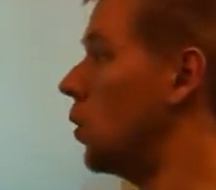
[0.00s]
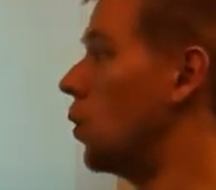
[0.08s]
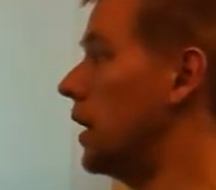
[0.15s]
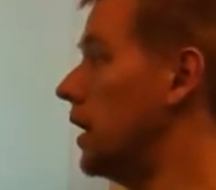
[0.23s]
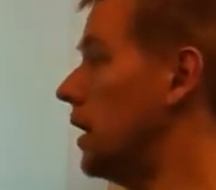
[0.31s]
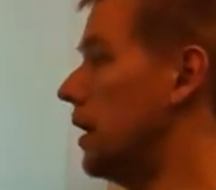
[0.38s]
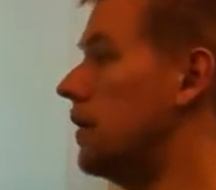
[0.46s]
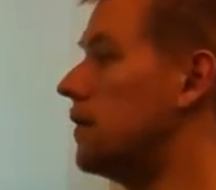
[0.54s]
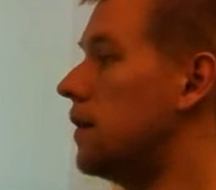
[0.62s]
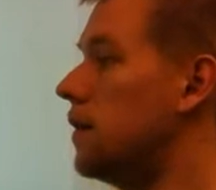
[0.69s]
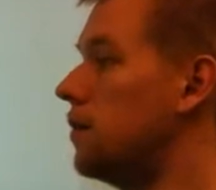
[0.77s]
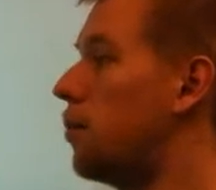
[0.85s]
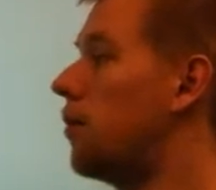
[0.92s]
when it
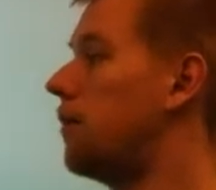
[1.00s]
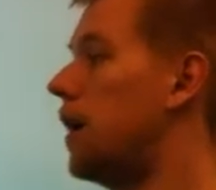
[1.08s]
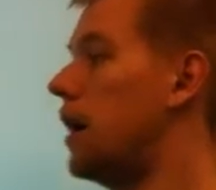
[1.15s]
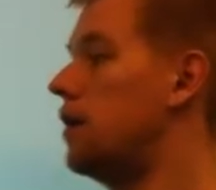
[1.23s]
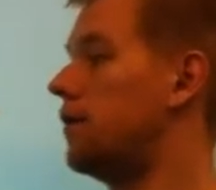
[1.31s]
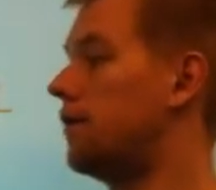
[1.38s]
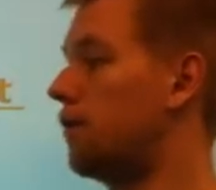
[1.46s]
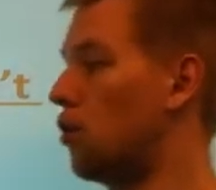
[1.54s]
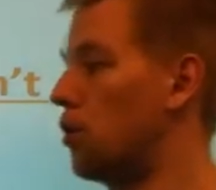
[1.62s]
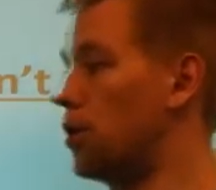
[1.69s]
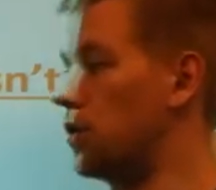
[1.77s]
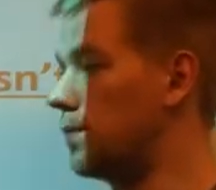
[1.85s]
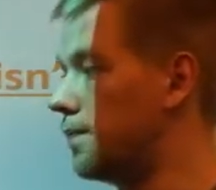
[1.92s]
isn't provided
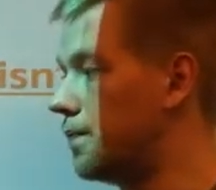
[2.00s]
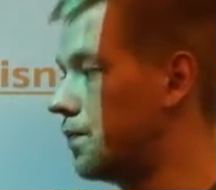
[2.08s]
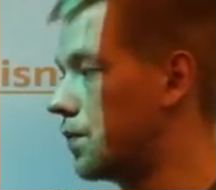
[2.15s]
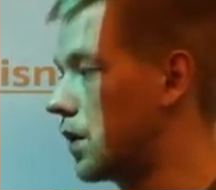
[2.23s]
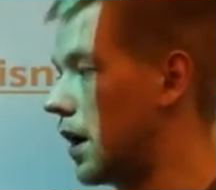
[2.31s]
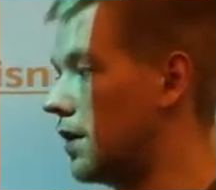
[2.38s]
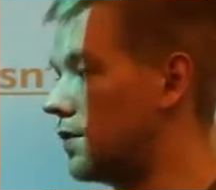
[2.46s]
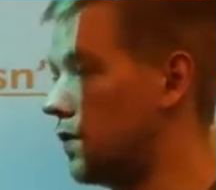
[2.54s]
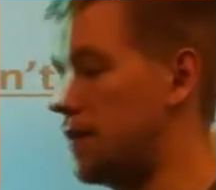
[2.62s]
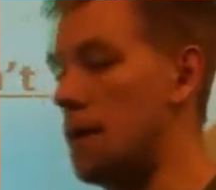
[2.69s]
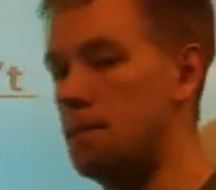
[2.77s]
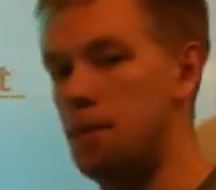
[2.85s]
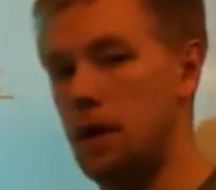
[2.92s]
for you. Okay, so
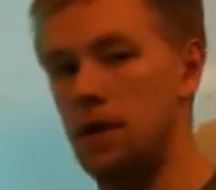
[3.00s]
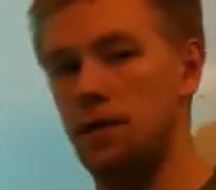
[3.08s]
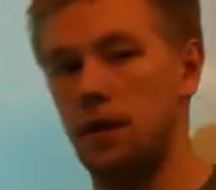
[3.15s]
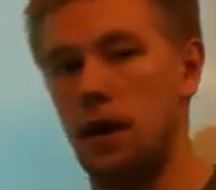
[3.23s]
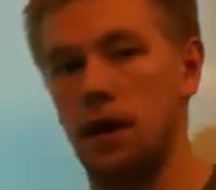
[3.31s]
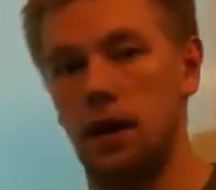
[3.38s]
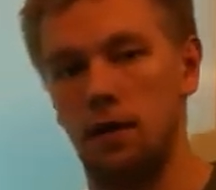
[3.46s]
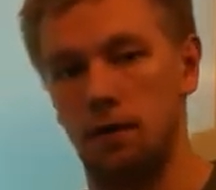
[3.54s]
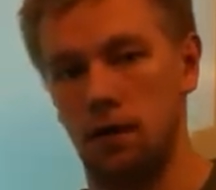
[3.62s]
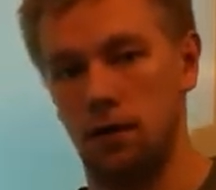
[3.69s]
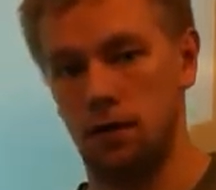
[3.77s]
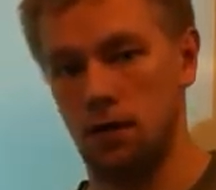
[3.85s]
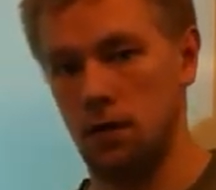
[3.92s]
that B is not
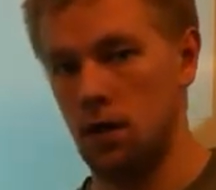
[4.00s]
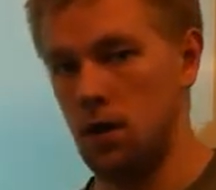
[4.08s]
given.